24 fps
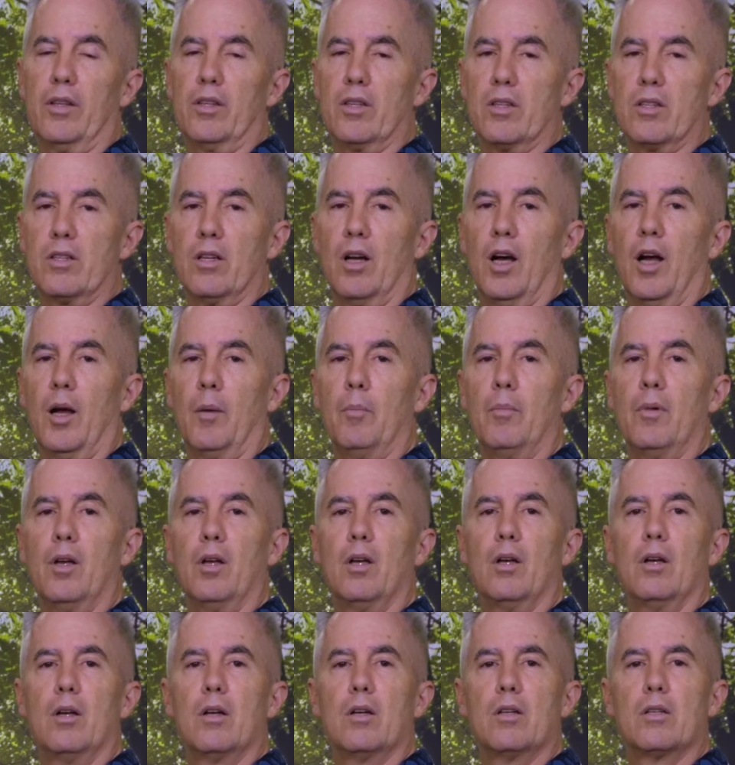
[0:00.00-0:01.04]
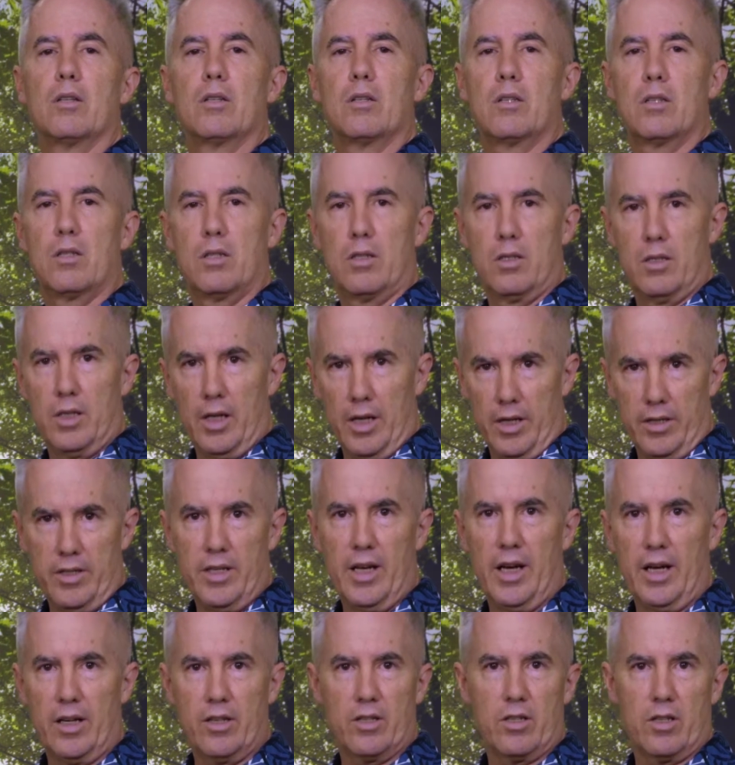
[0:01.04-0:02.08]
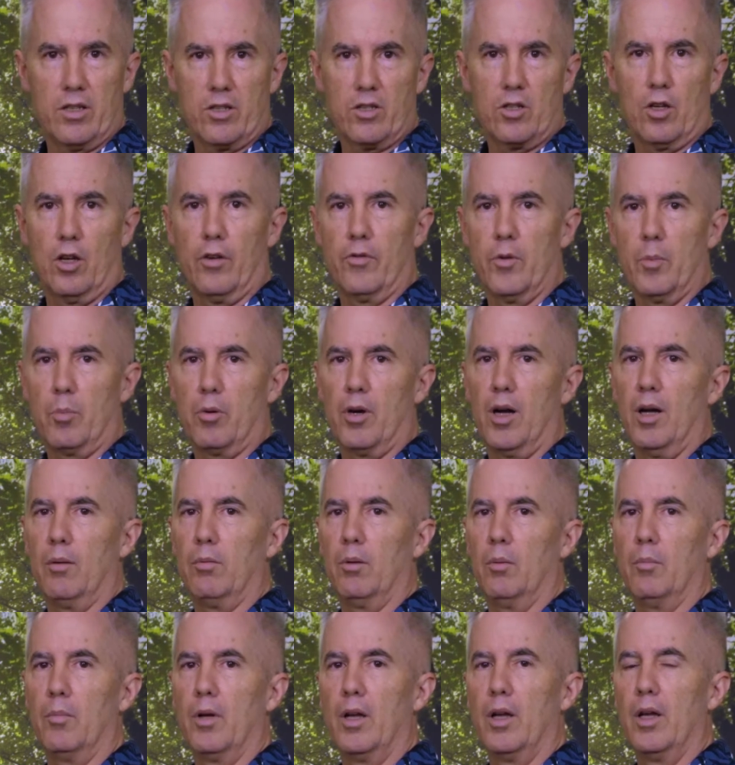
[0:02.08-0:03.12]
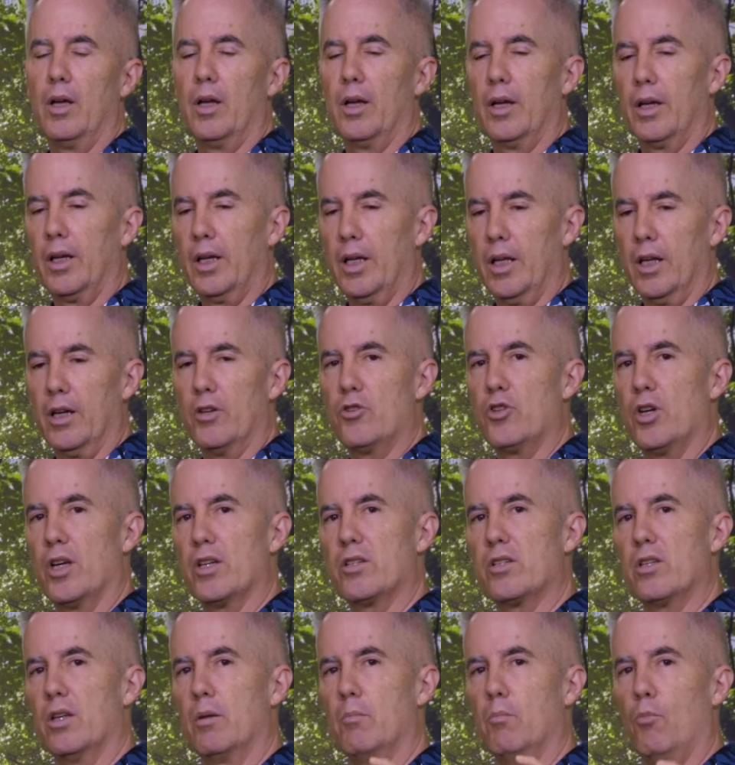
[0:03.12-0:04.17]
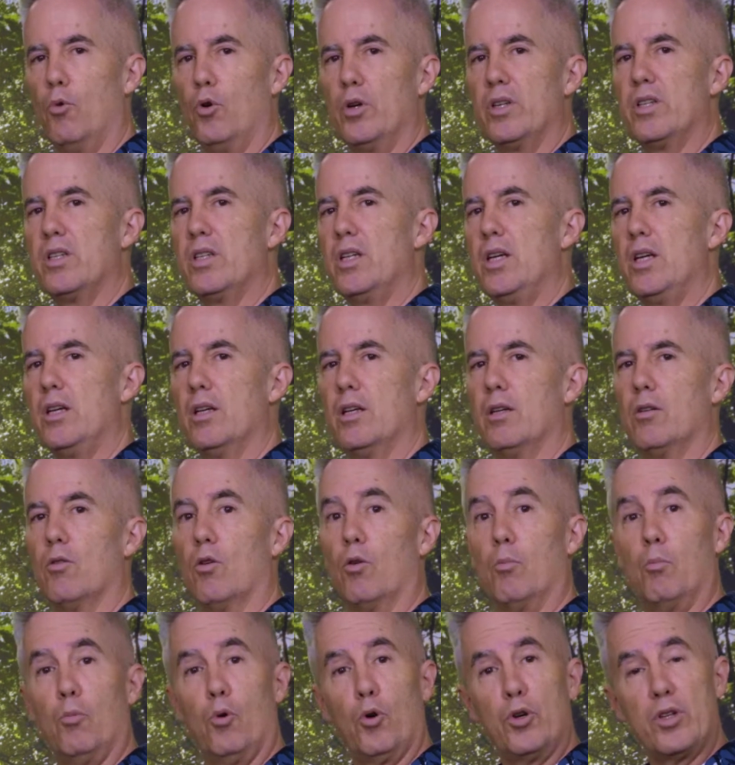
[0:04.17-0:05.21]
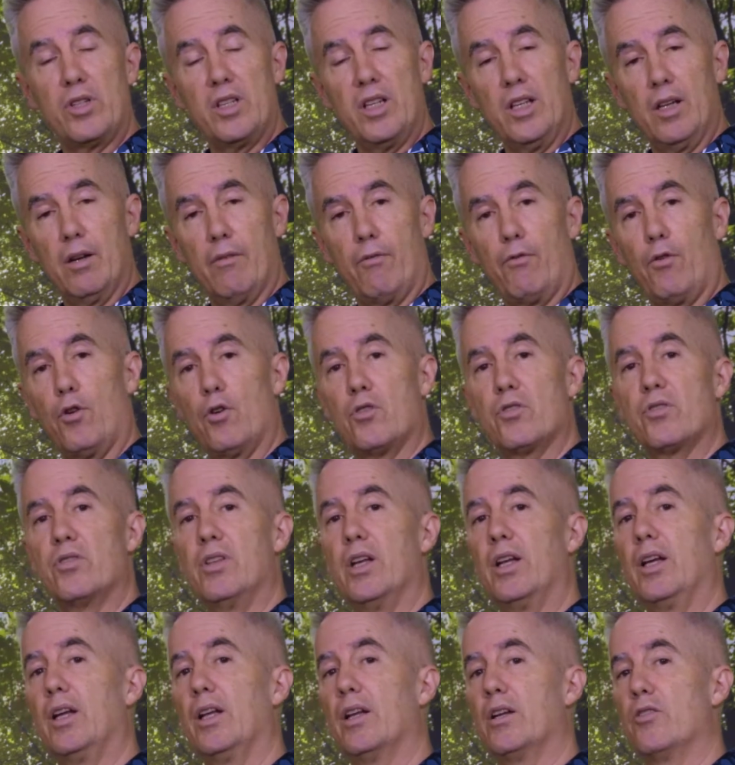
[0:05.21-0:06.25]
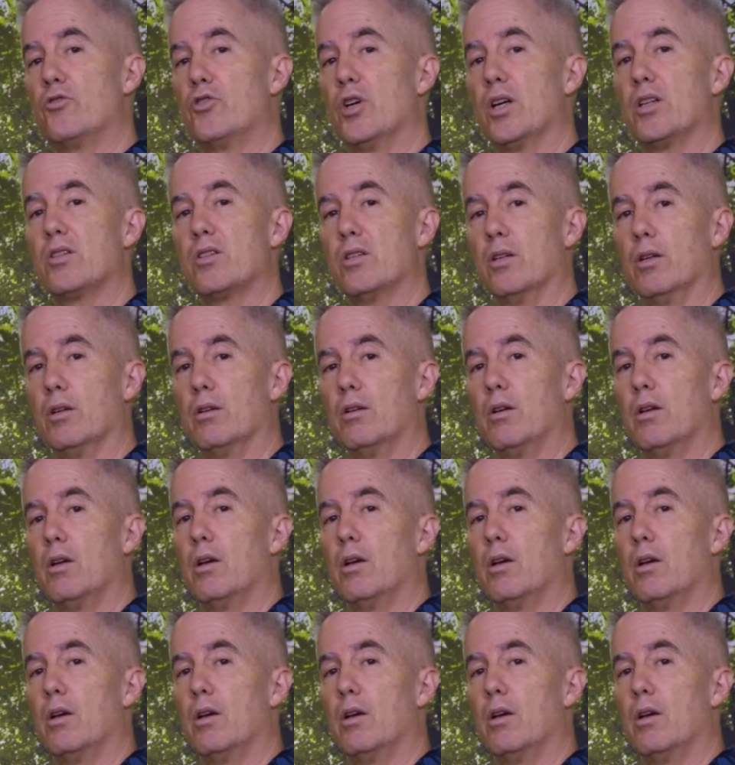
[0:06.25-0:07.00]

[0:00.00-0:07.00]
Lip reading: this time that it takes to solve the problem. Get adjusted, moist heat it, or moist heat it first, then get adjusted,